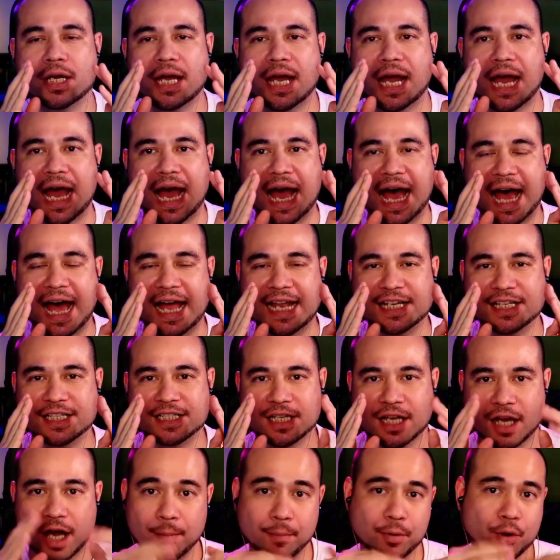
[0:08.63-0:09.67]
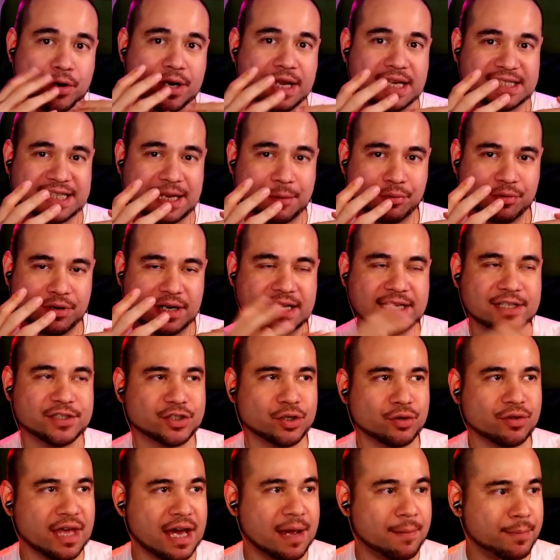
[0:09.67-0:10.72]
and upload it separately
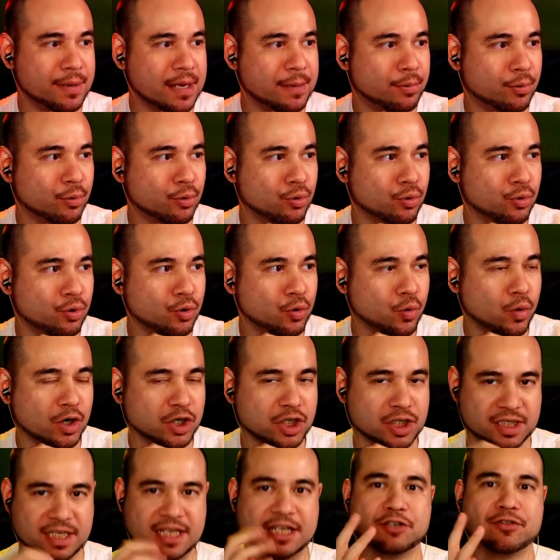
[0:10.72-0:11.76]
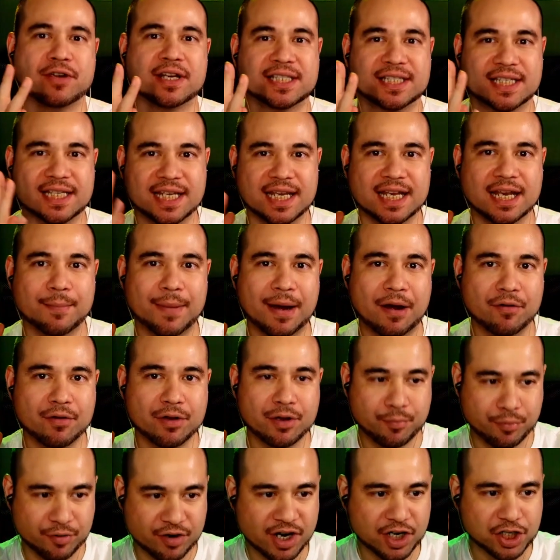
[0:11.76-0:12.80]
so that people who are just interested in about the
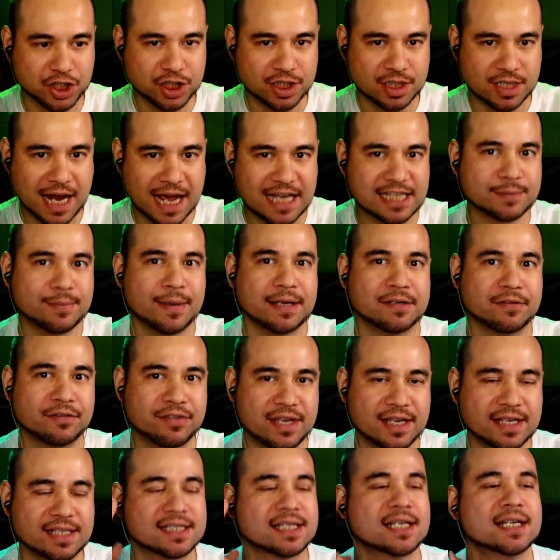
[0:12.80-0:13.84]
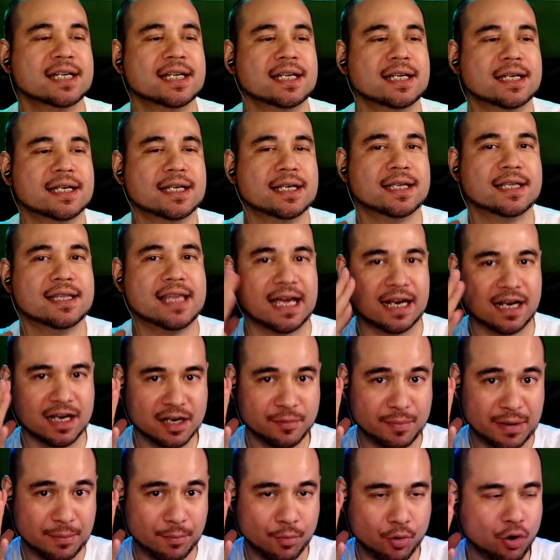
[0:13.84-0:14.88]
production aspect of things, they can learn a
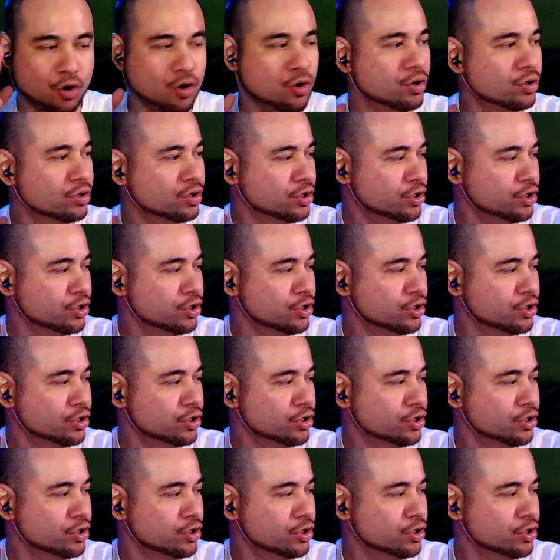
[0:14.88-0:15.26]
bit more.